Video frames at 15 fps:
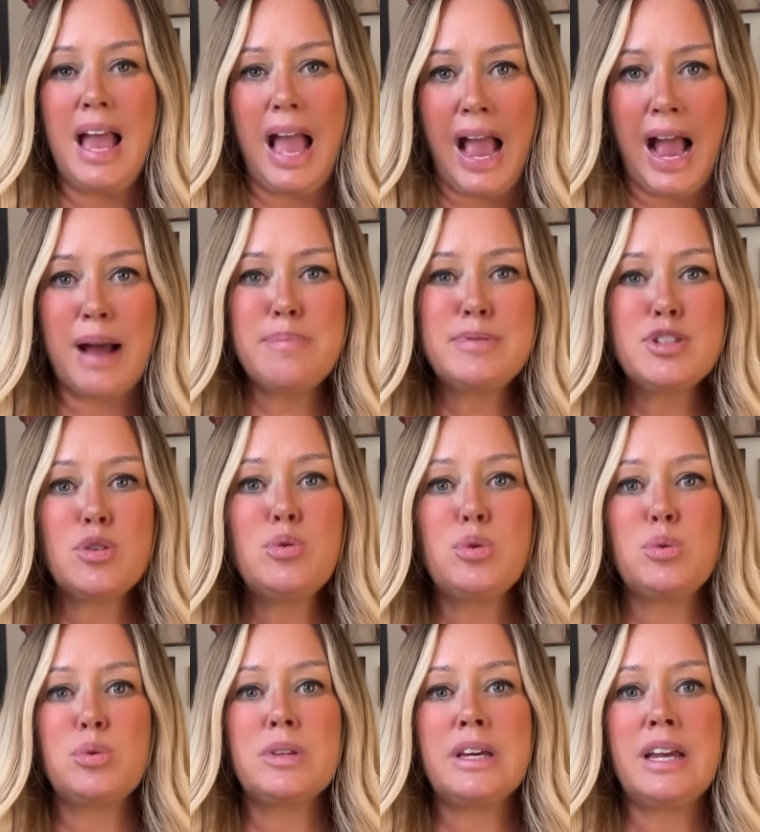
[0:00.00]

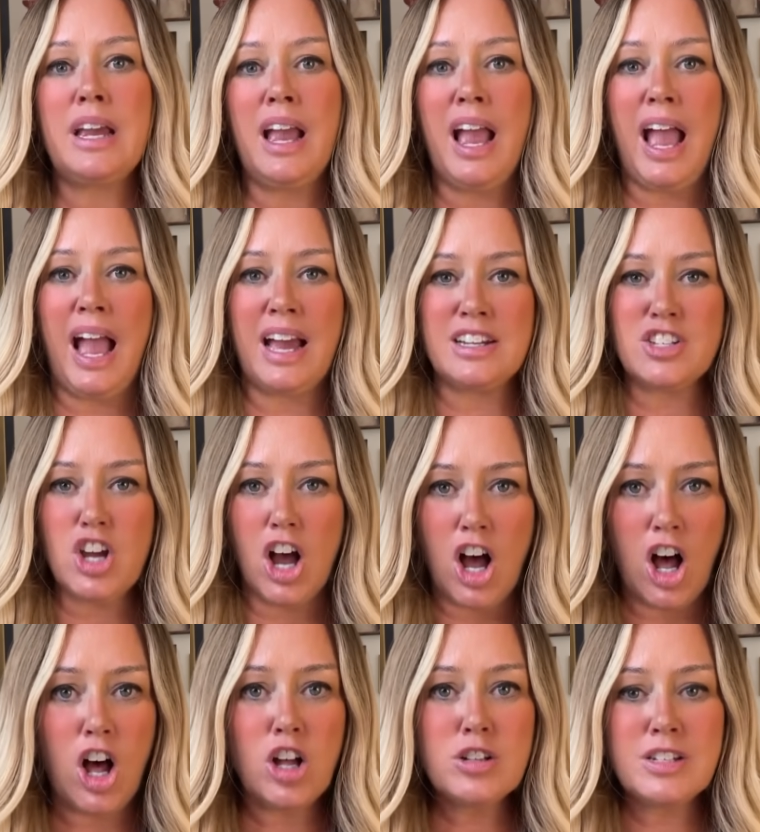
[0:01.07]
Absolutely. And
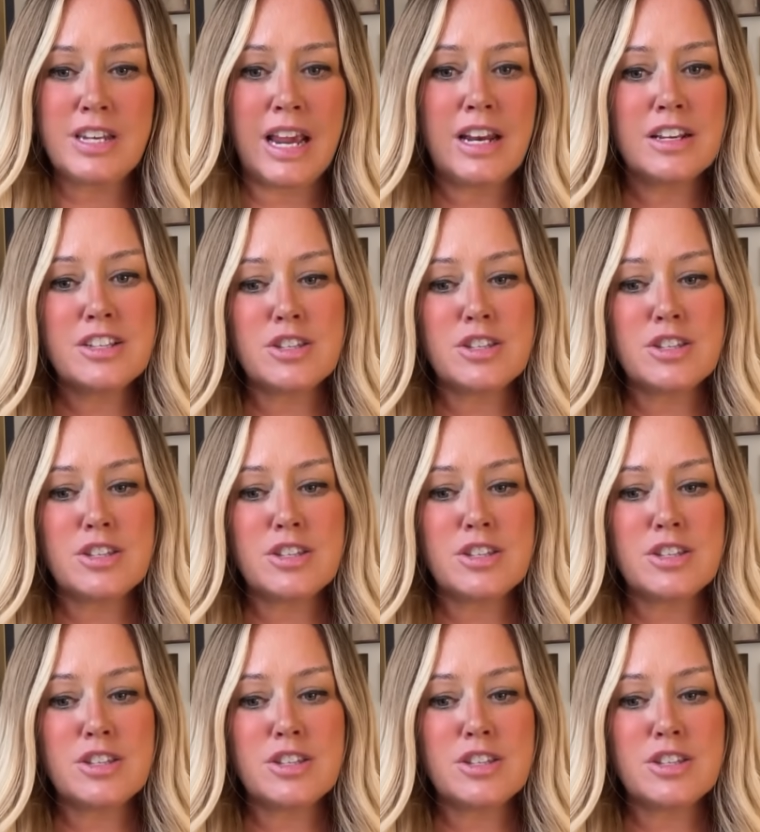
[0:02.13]
all data